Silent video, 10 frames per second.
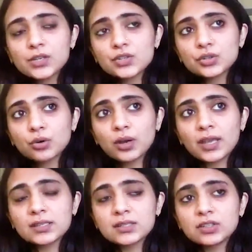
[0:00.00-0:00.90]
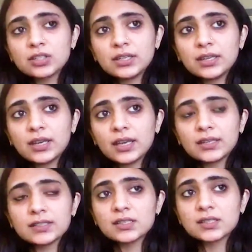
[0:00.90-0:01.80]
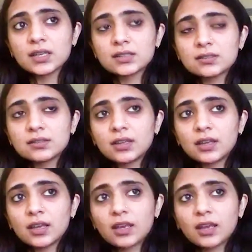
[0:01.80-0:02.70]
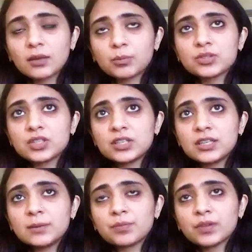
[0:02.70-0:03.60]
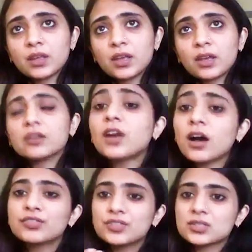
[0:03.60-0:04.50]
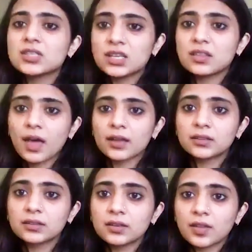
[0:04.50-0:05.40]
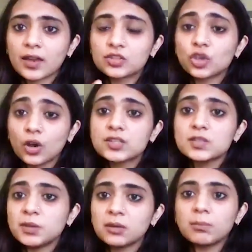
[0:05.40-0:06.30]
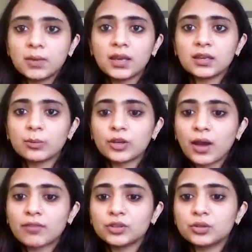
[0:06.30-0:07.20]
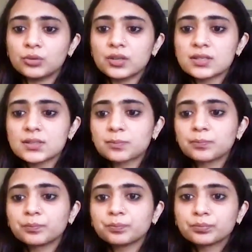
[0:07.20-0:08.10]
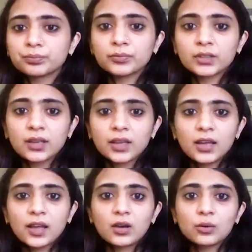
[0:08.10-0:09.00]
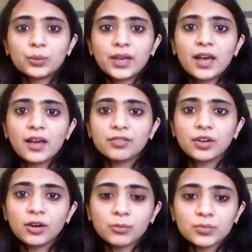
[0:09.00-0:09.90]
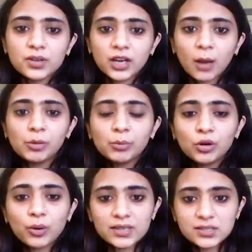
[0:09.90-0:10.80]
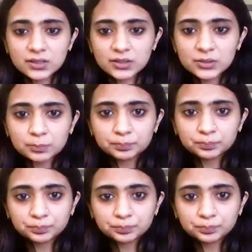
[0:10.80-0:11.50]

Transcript: So it's really, it's, it's, it, it was really rough to see that, that choice being made where you have to do this. We have um, a couple more questions.